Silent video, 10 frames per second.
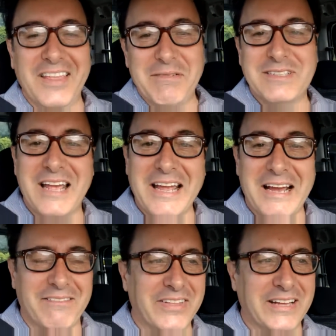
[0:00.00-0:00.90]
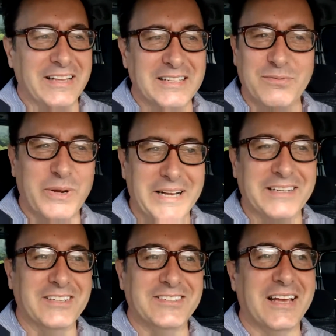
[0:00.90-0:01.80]
they must hang up and think that's weird
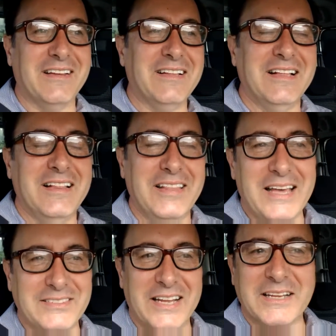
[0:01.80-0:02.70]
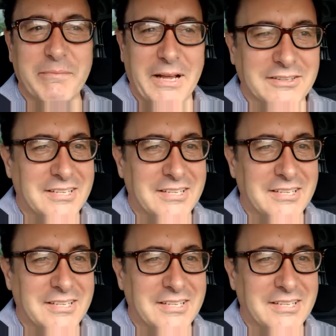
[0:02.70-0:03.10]
because that that second bloke